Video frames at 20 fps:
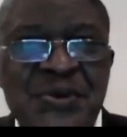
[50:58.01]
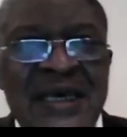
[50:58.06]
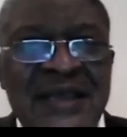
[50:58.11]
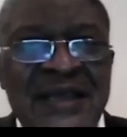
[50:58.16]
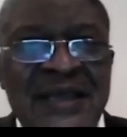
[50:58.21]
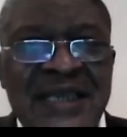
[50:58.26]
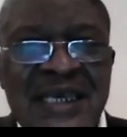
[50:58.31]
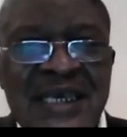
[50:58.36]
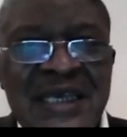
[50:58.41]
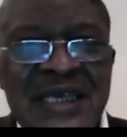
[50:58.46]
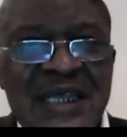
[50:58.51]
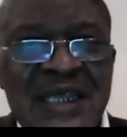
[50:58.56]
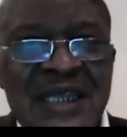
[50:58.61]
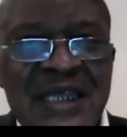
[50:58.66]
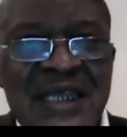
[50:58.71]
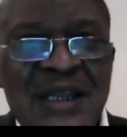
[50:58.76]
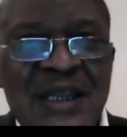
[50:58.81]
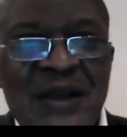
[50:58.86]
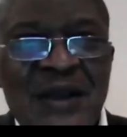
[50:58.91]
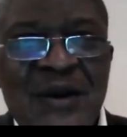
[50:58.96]
The
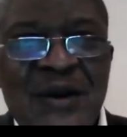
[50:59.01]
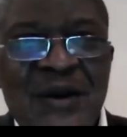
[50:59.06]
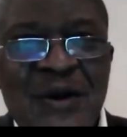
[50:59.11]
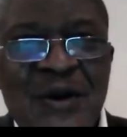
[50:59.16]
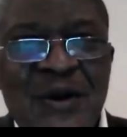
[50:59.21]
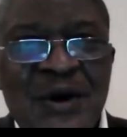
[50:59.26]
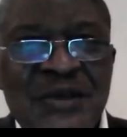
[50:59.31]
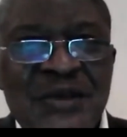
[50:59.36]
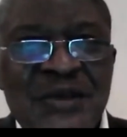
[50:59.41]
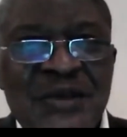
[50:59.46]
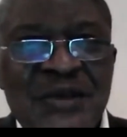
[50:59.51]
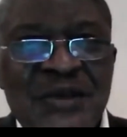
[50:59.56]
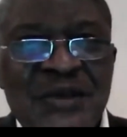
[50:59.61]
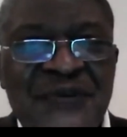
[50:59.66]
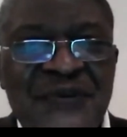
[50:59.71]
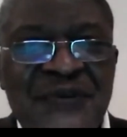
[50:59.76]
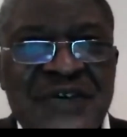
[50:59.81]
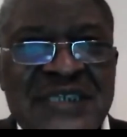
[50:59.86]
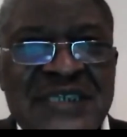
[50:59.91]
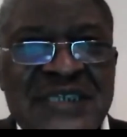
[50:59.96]
loan
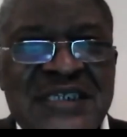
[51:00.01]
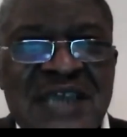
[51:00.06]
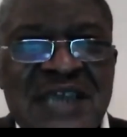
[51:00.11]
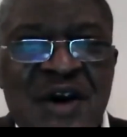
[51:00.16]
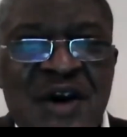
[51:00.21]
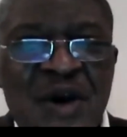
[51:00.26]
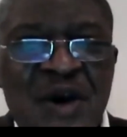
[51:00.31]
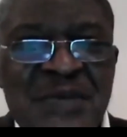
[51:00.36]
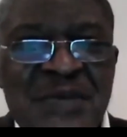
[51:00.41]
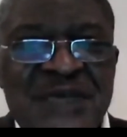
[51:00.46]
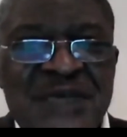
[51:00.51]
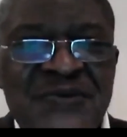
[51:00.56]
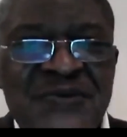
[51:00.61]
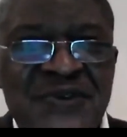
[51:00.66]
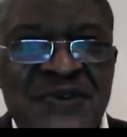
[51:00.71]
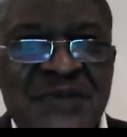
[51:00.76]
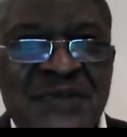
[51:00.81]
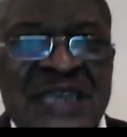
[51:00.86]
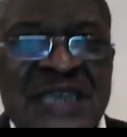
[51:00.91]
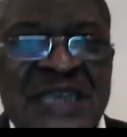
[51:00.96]
offerings coming
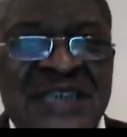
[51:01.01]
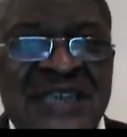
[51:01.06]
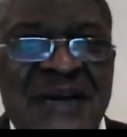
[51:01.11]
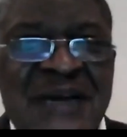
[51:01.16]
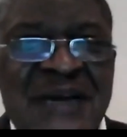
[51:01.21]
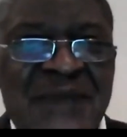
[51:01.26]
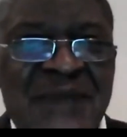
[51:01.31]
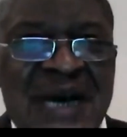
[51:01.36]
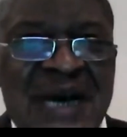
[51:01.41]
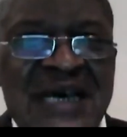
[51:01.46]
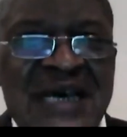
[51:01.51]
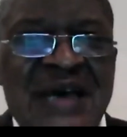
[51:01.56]
from central bank